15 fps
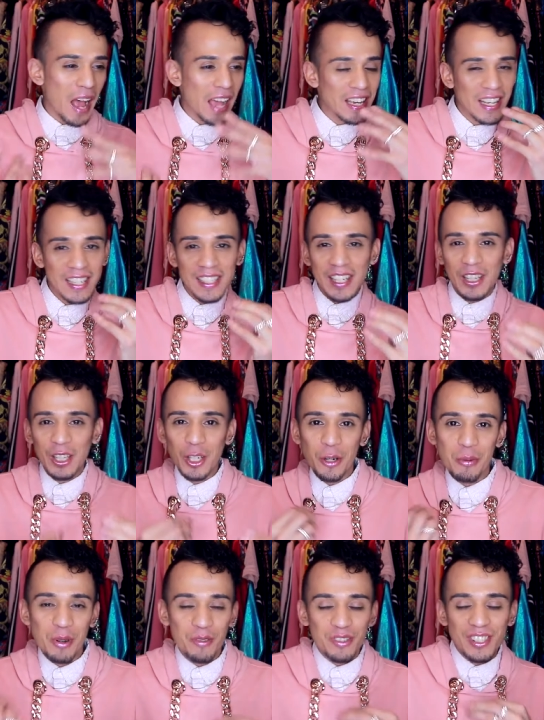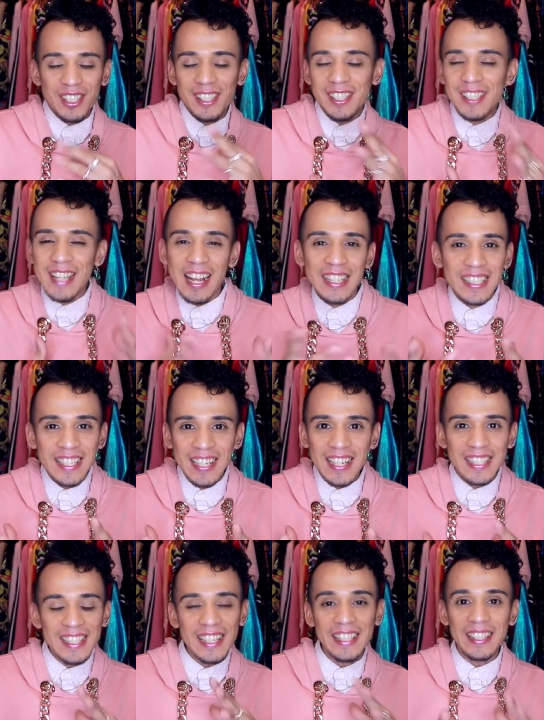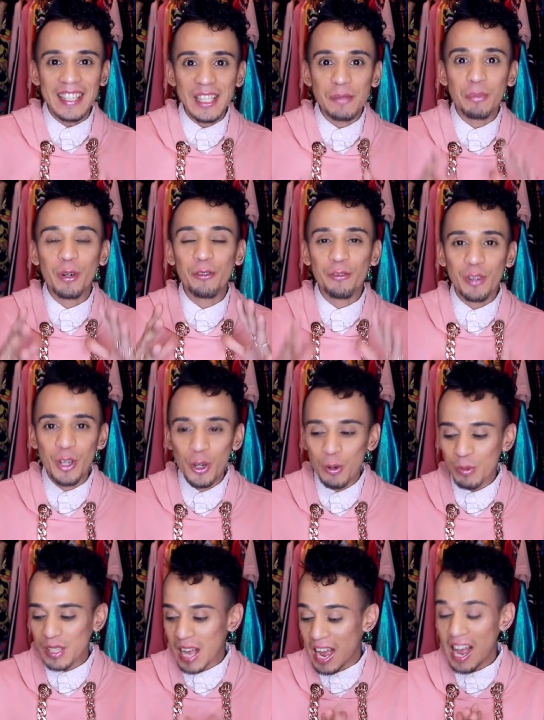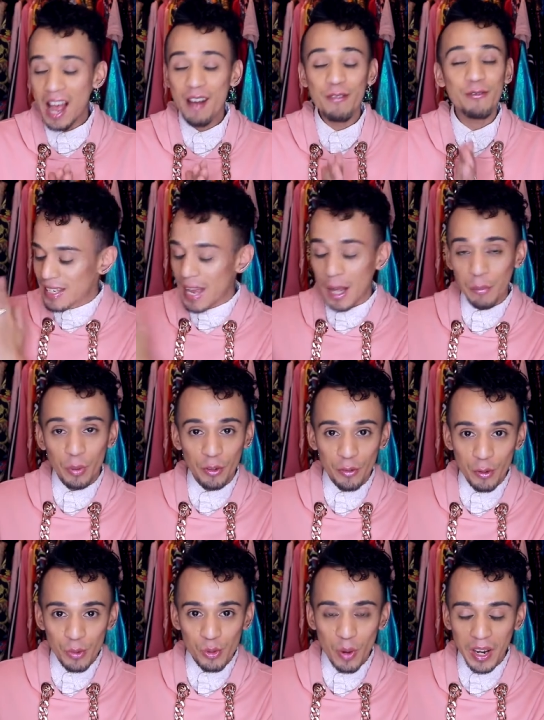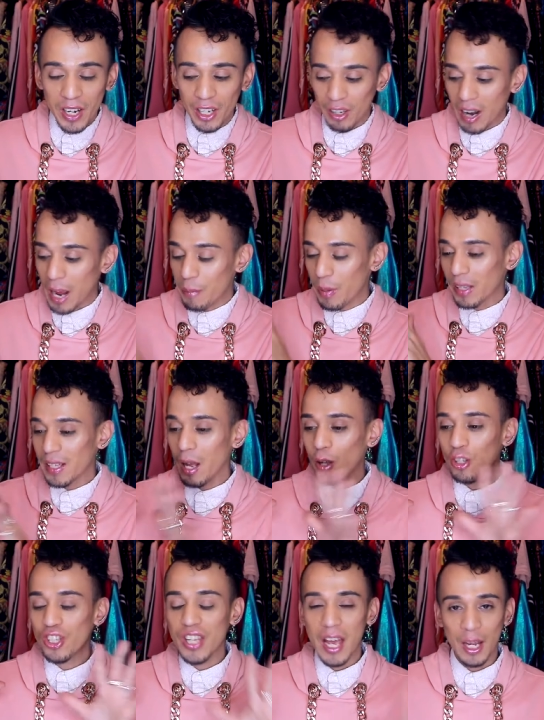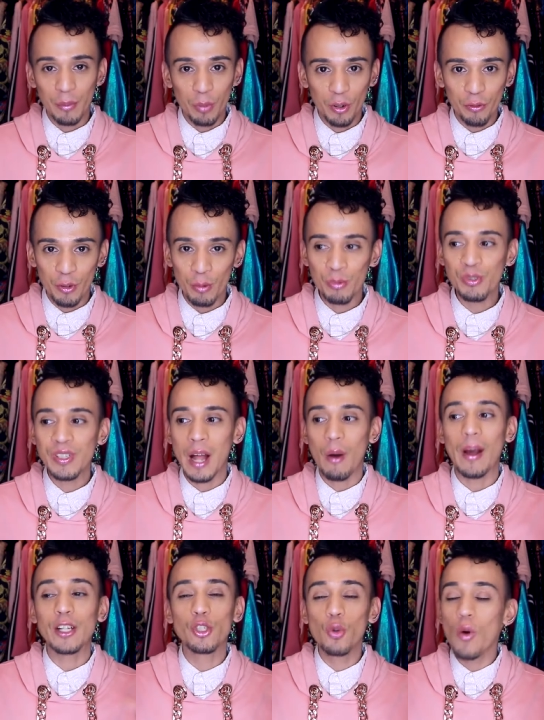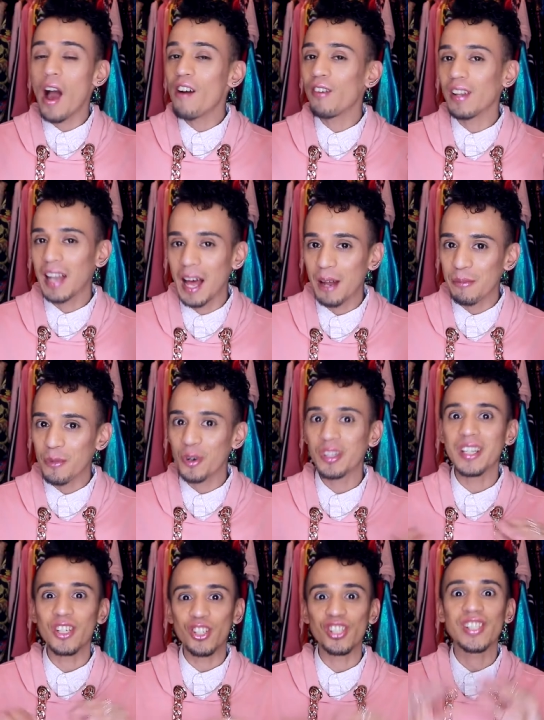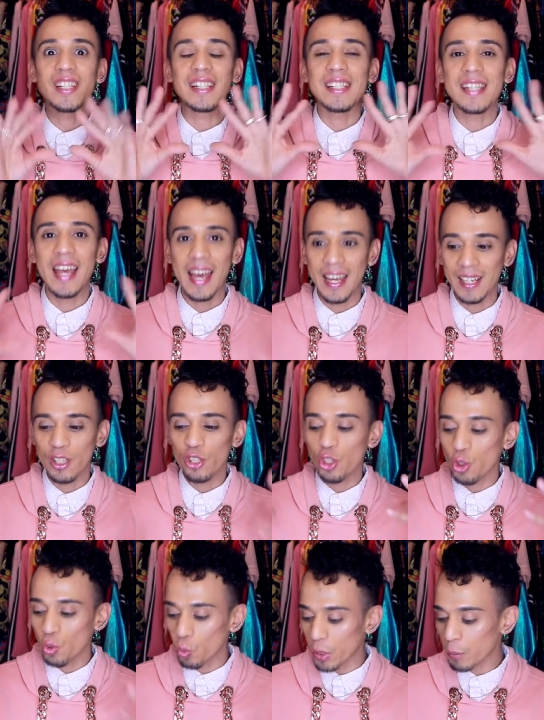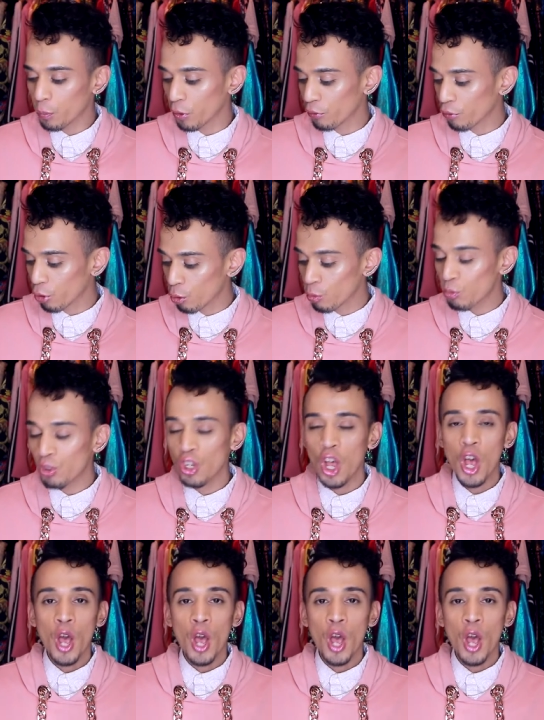I guess a little bit of sexiness in these perfumes. I have 10 perfumes right here. I picked out 10 perfumes. Now I do have a lot more than just 10 sweet perfumes,